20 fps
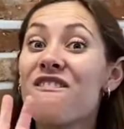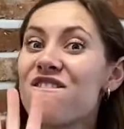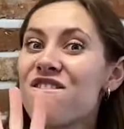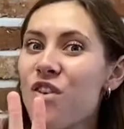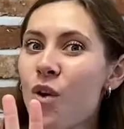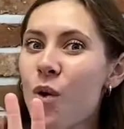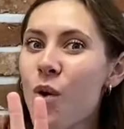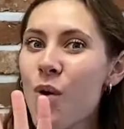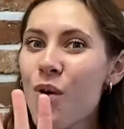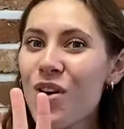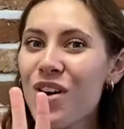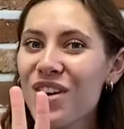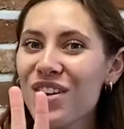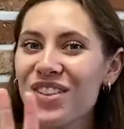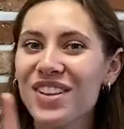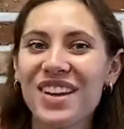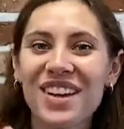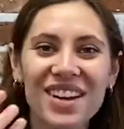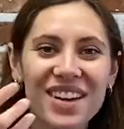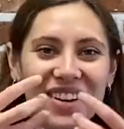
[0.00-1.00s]
Four
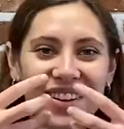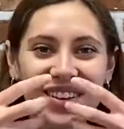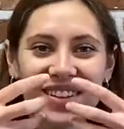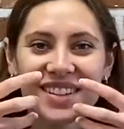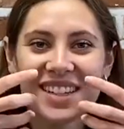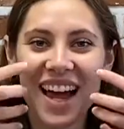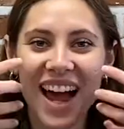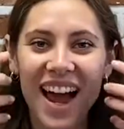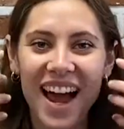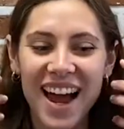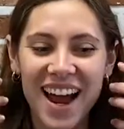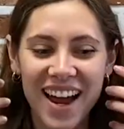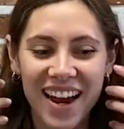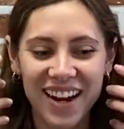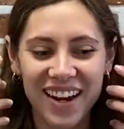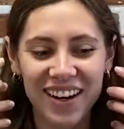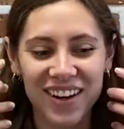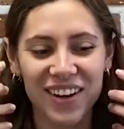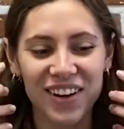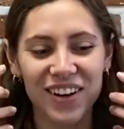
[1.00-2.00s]
little
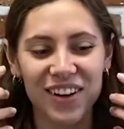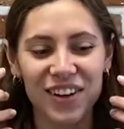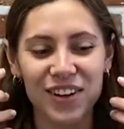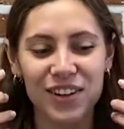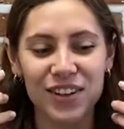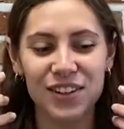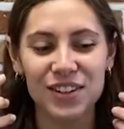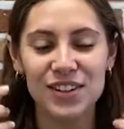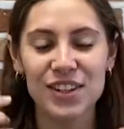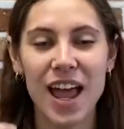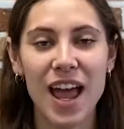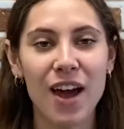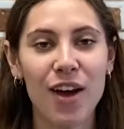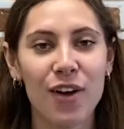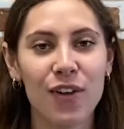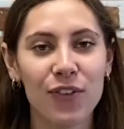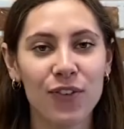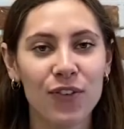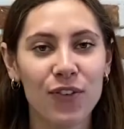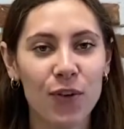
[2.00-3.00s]
tigers
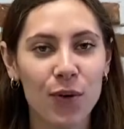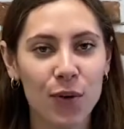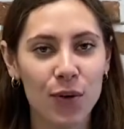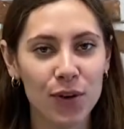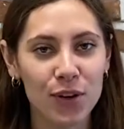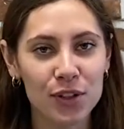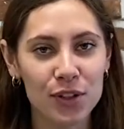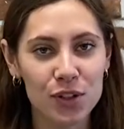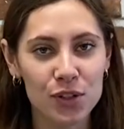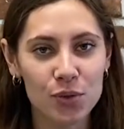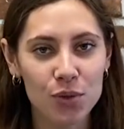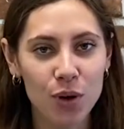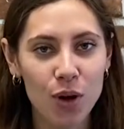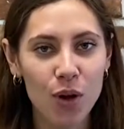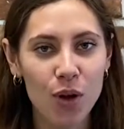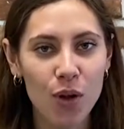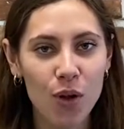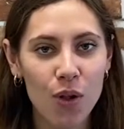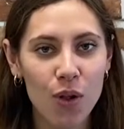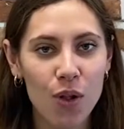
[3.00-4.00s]
out for a
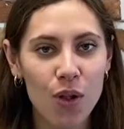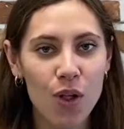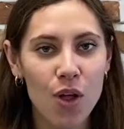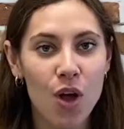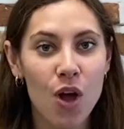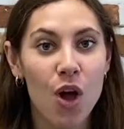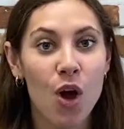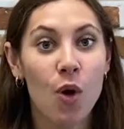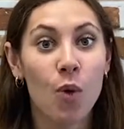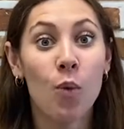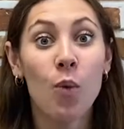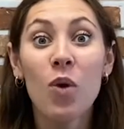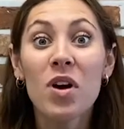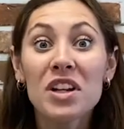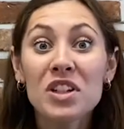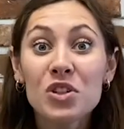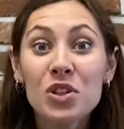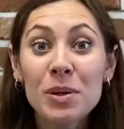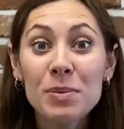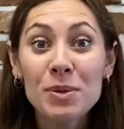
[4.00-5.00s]
stroll.
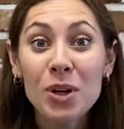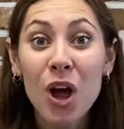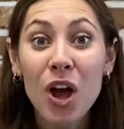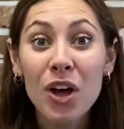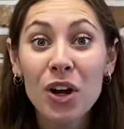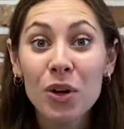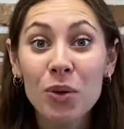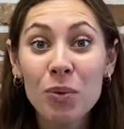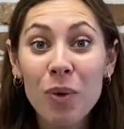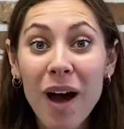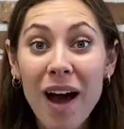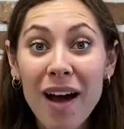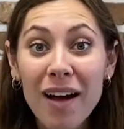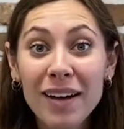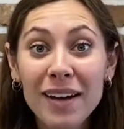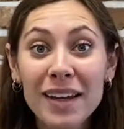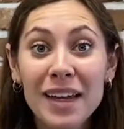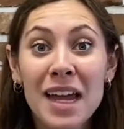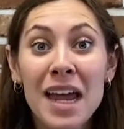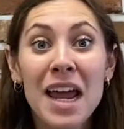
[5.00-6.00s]
One tripped on a
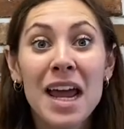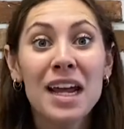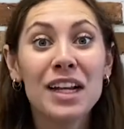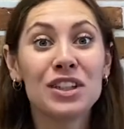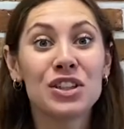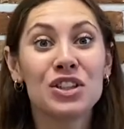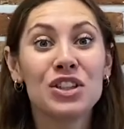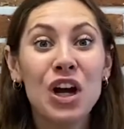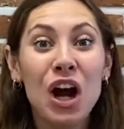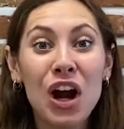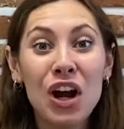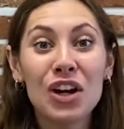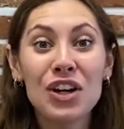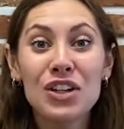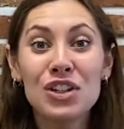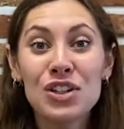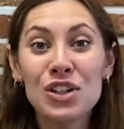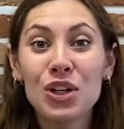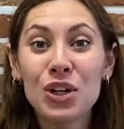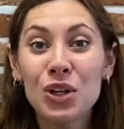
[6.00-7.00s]
rock and
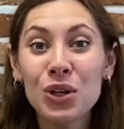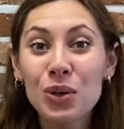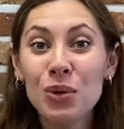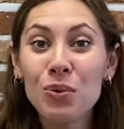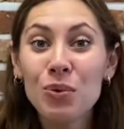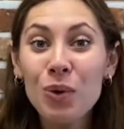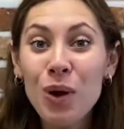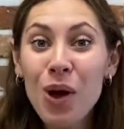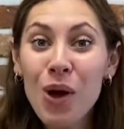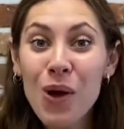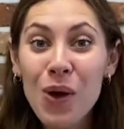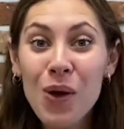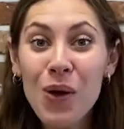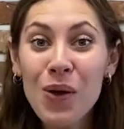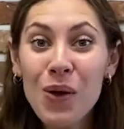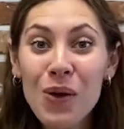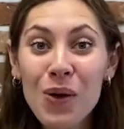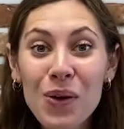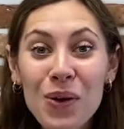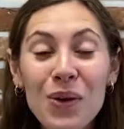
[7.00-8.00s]
started to
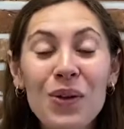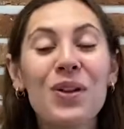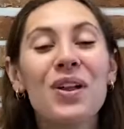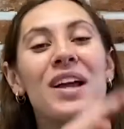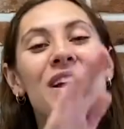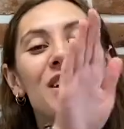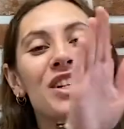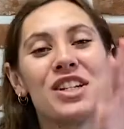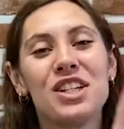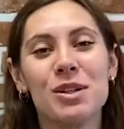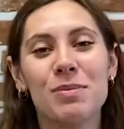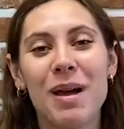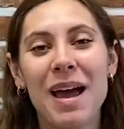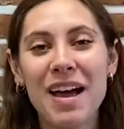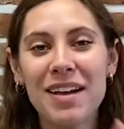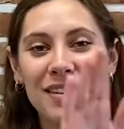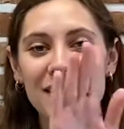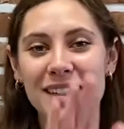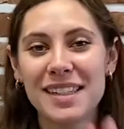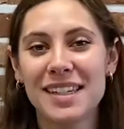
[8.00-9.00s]
roll. She
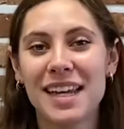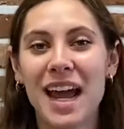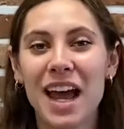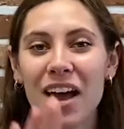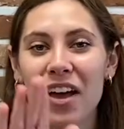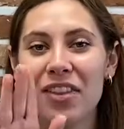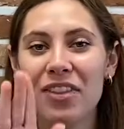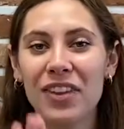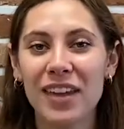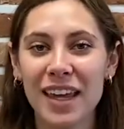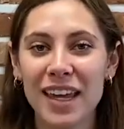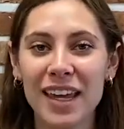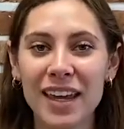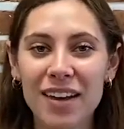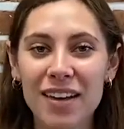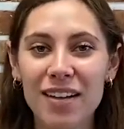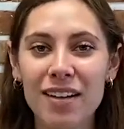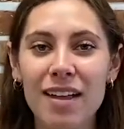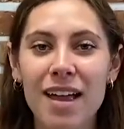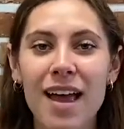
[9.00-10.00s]
bounced down the
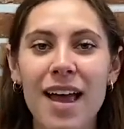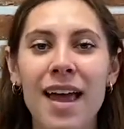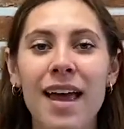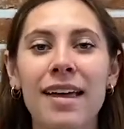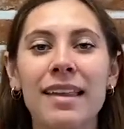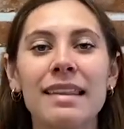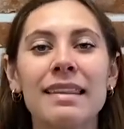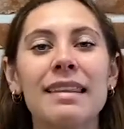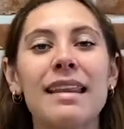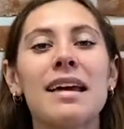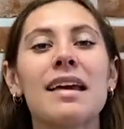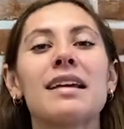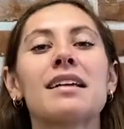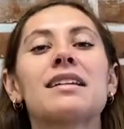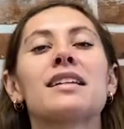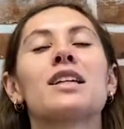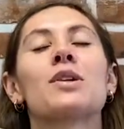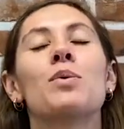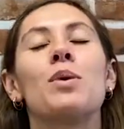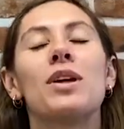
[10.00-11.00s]
hill and
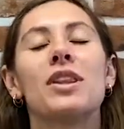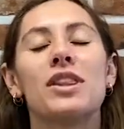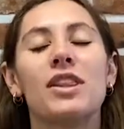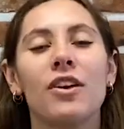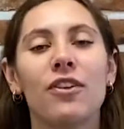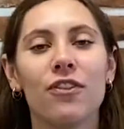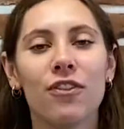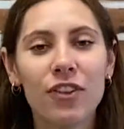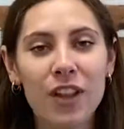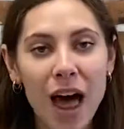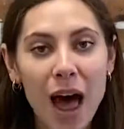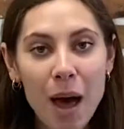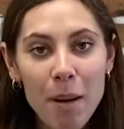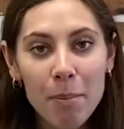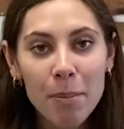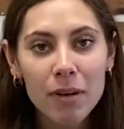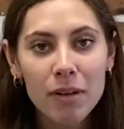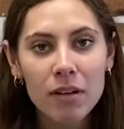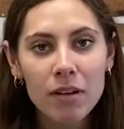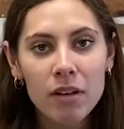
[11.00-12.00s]
landed with a flop.